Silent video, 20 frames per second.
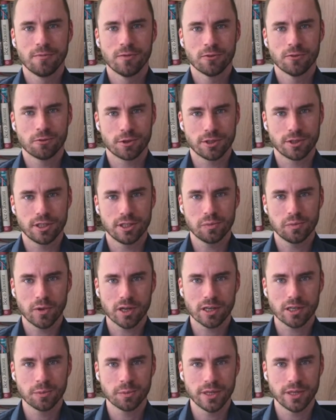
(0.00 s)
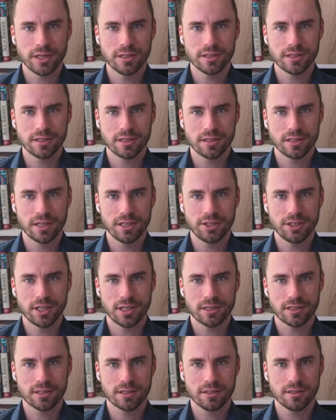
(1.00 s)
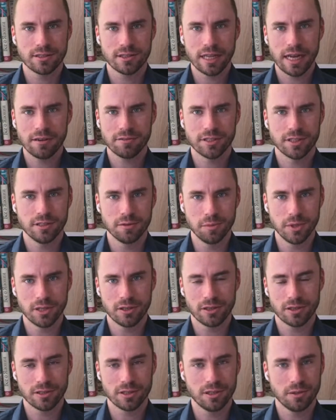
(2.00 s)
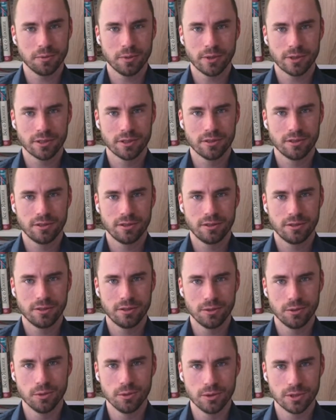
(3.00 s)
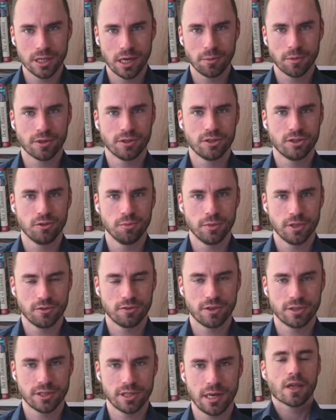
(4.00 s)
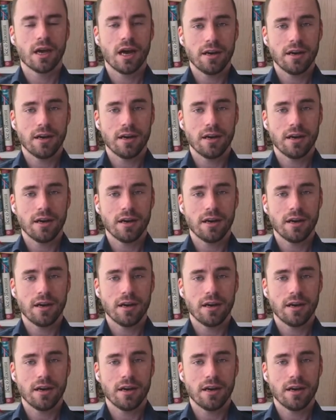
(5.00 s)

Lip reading: for this marketplace, they just left it because it was too time consuming for them.